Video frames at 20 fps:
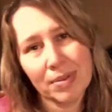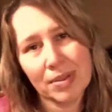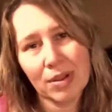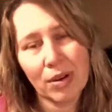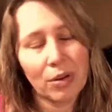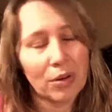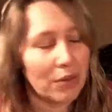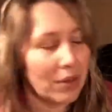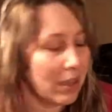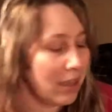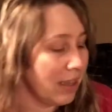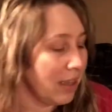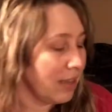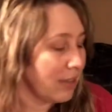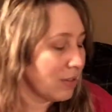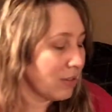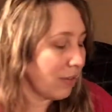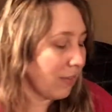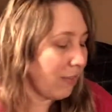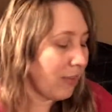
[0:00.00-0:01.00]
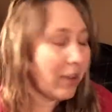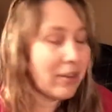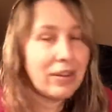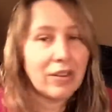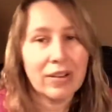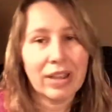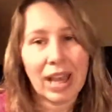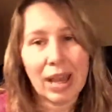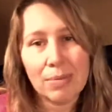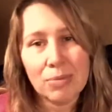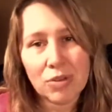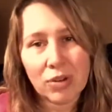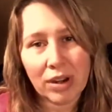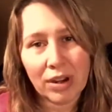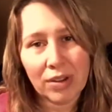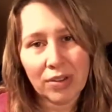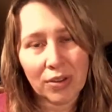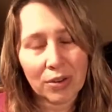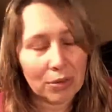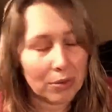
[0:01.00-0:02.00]
So I found out
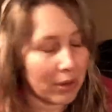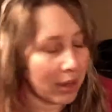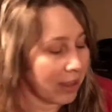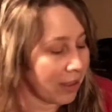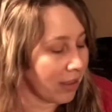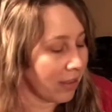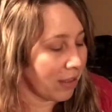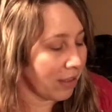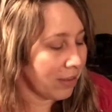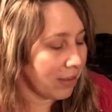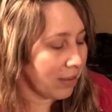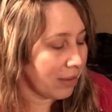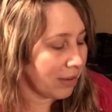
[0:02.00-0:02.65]
chemtrails are real.